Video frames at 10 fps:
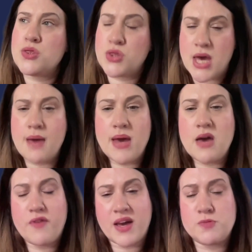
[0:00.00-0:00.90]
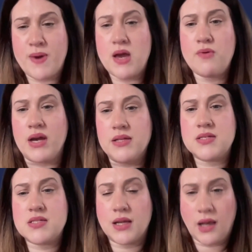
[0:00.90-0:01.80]
they may have
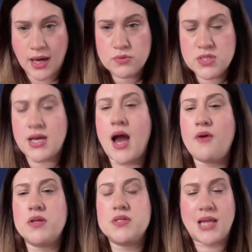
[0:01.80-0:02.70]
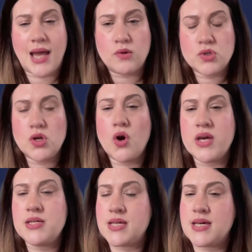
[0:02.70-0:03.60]
experienced loud sirens, loud
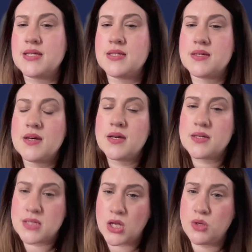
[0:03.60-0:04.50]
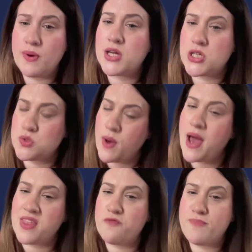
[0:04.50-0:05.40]
noises, situations where
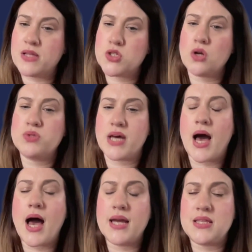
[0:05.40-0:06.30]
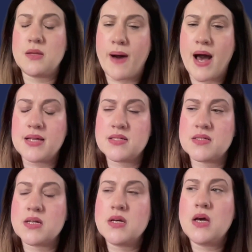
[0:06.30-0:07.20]
they've been told to hide in the
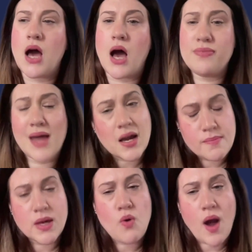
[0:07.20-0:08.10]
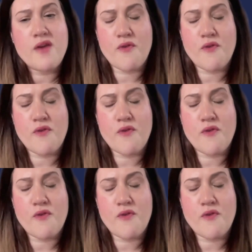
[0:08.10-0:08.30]
past, and that can be quite